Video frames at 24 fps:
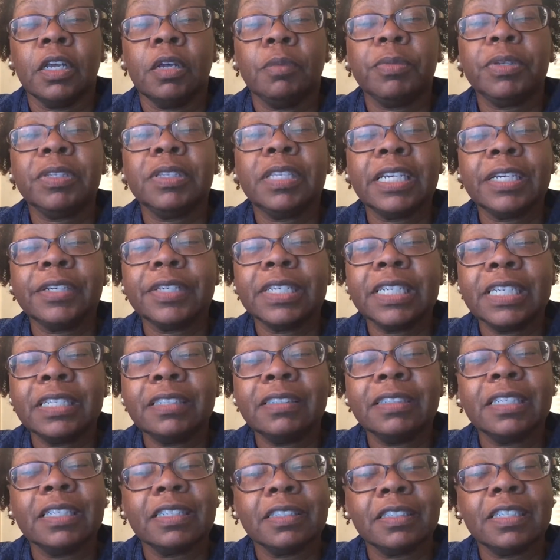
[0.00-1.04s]
But there
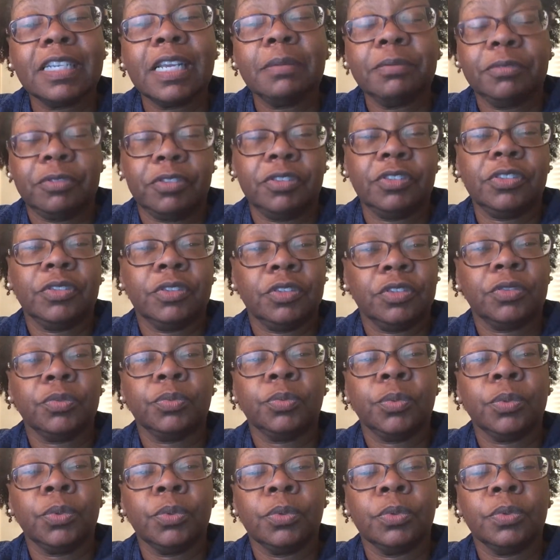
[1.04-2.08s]
is an exception to this
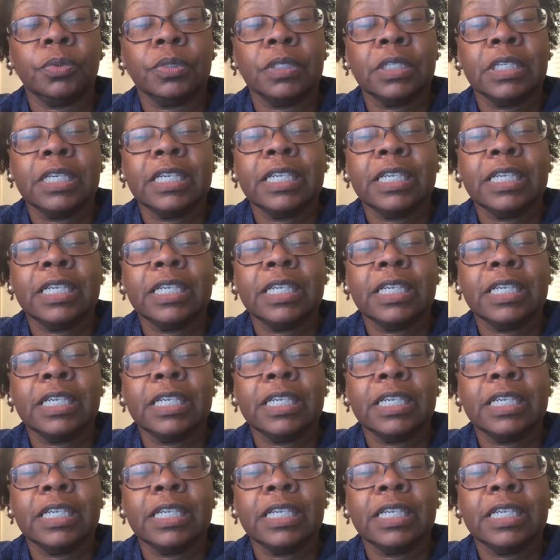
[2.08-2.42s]
rule.